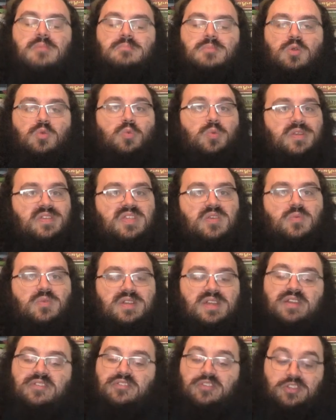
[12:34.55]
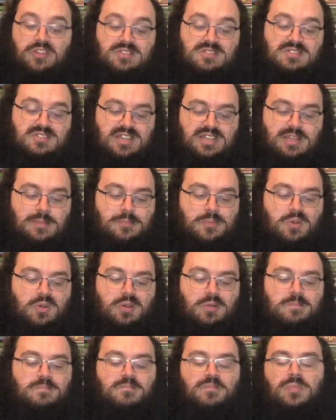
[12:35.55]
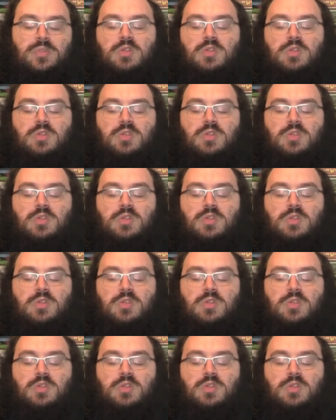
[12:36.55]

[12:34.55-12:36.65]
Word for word: but really we're here for the second part,